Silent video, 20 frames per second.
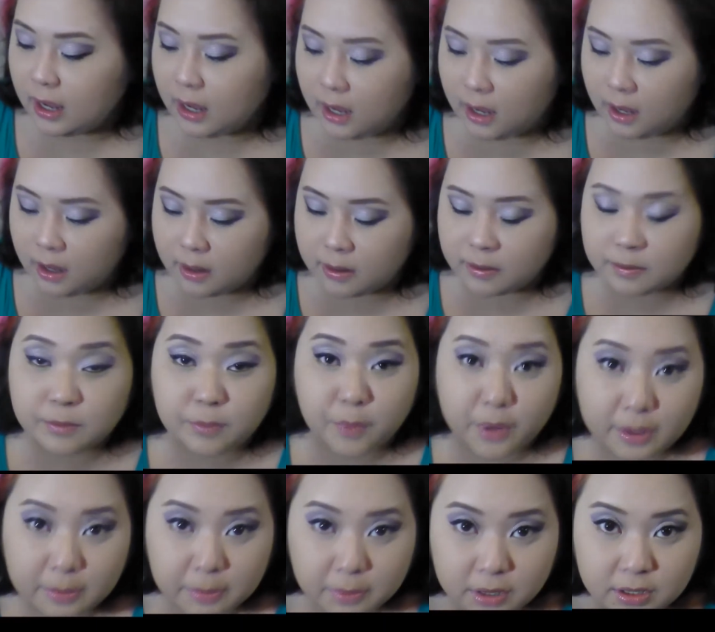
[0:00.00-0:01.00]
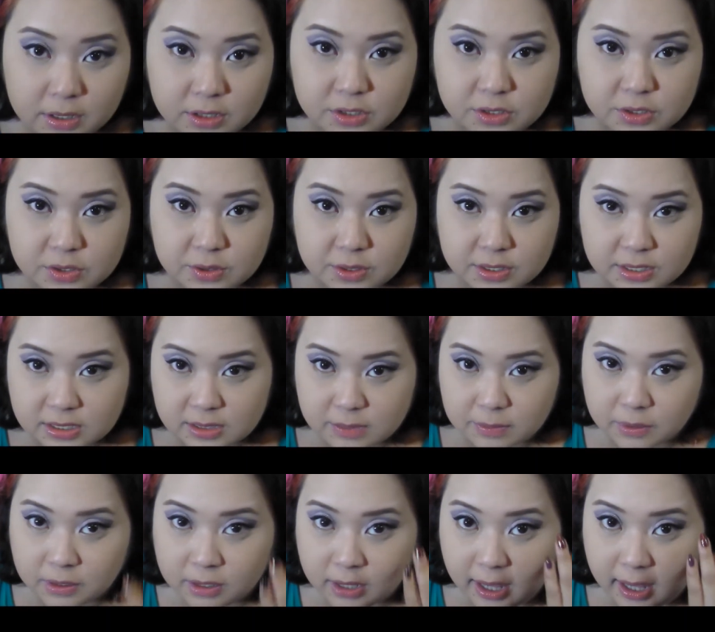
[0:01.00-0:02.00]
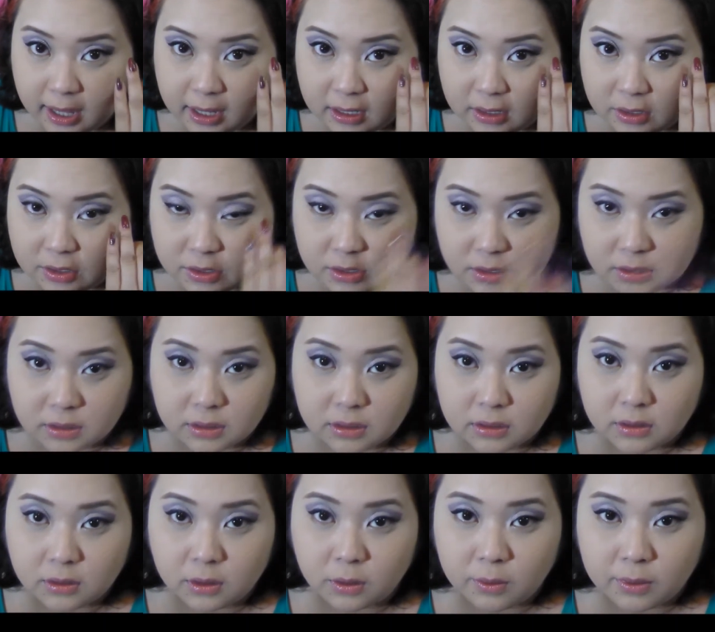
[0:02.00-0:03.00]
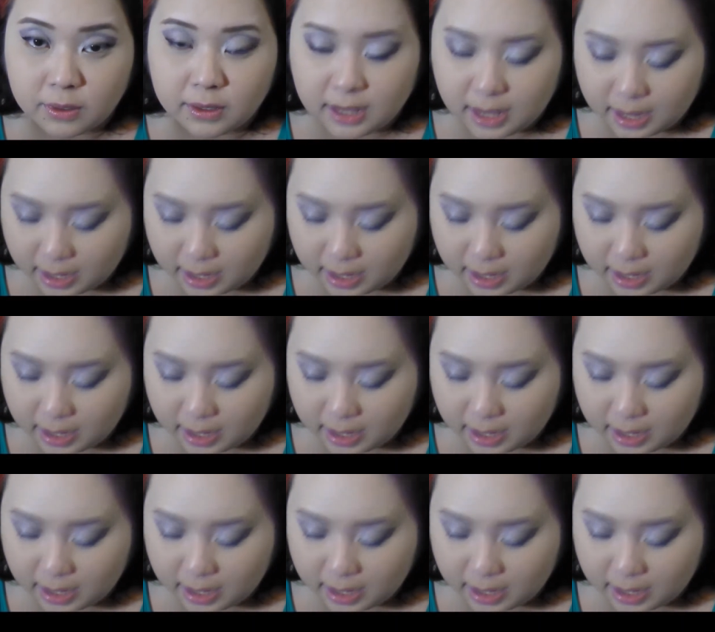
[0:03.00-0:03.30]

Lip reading: What I'm gonna do is I'm gonna add it to the lower